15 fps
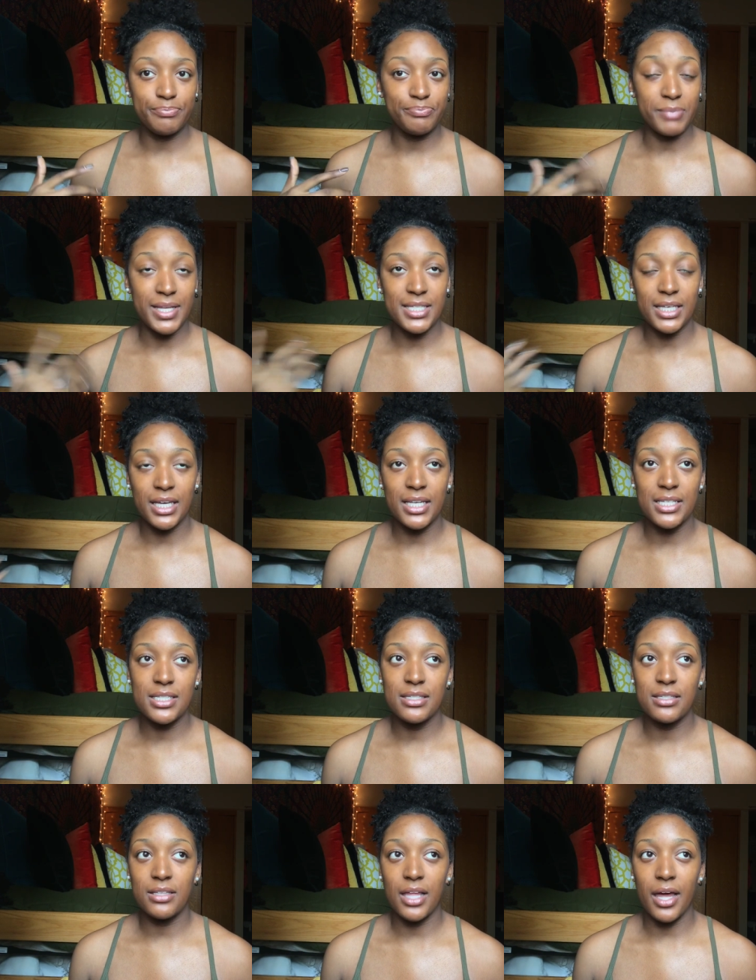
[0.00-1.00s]
my skin
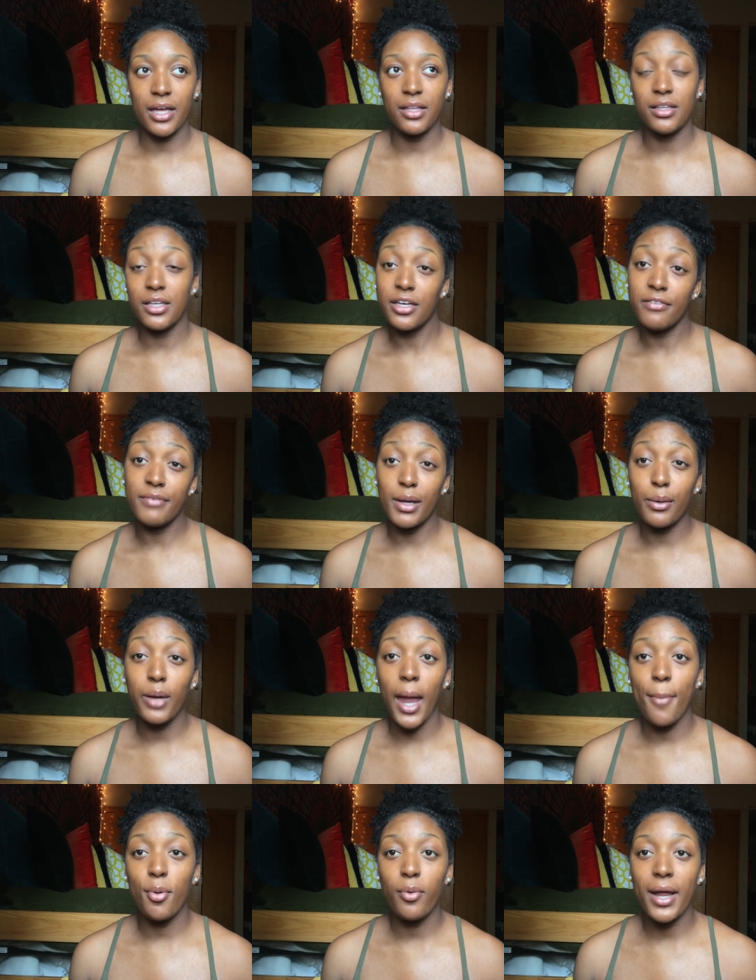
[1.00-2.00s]
is like looking very
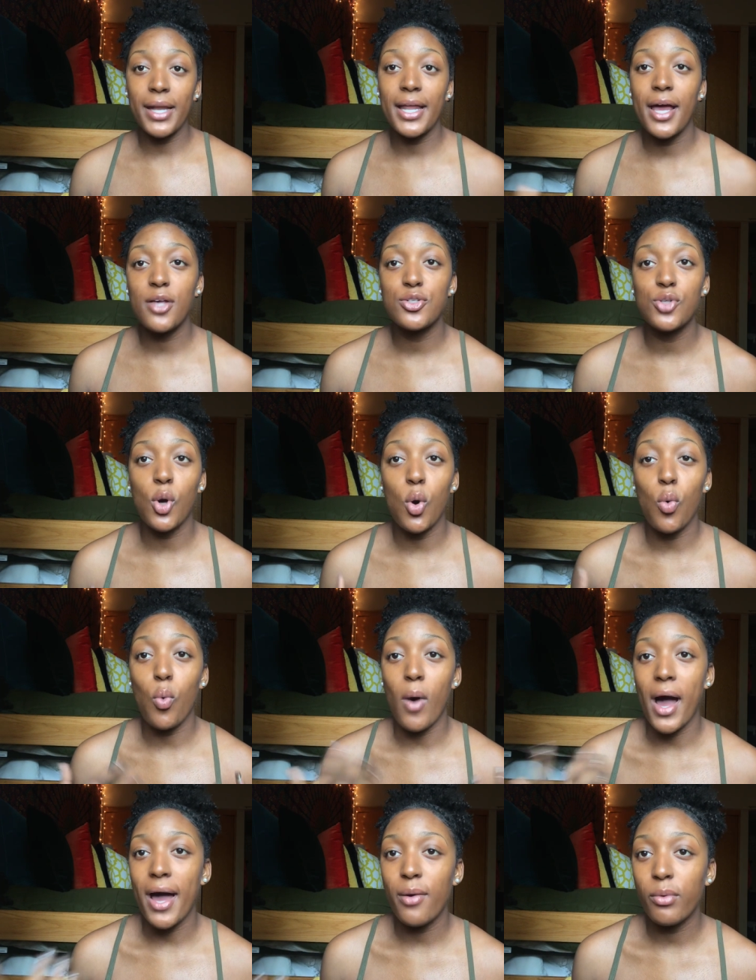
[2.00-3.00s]
crappy right now, so
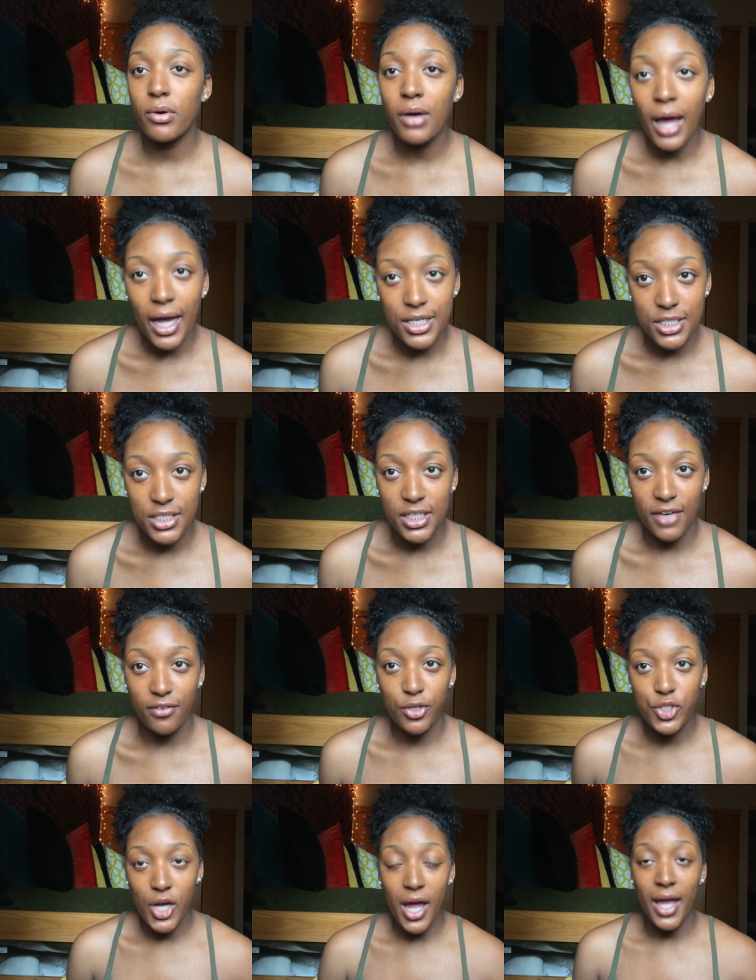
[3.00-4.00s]
why won't I just give it
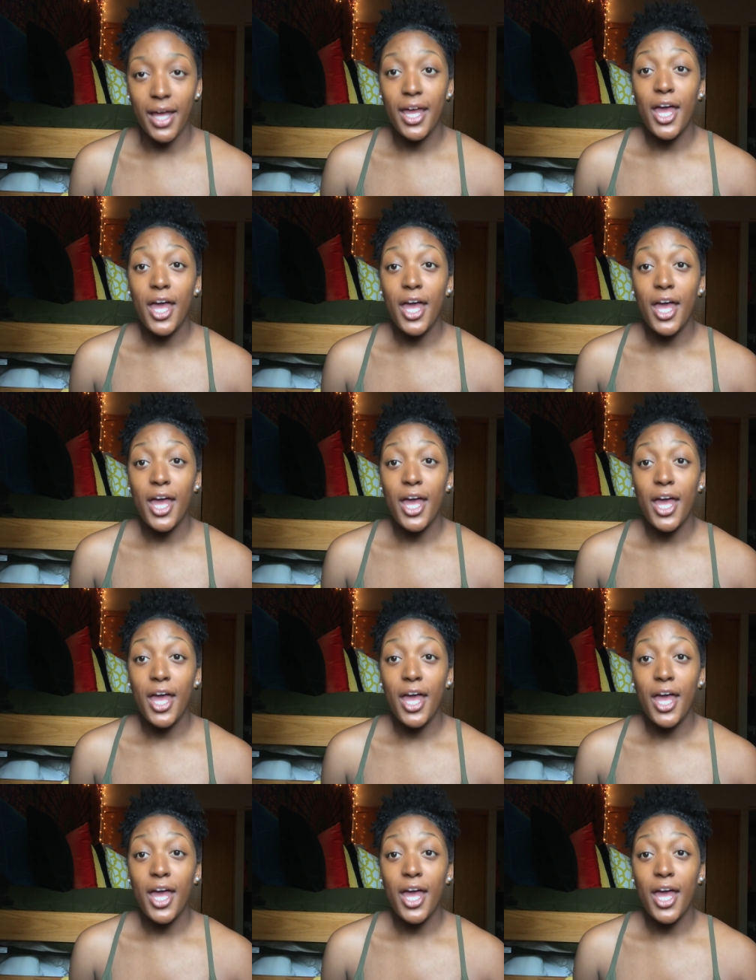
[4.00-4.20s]
a try?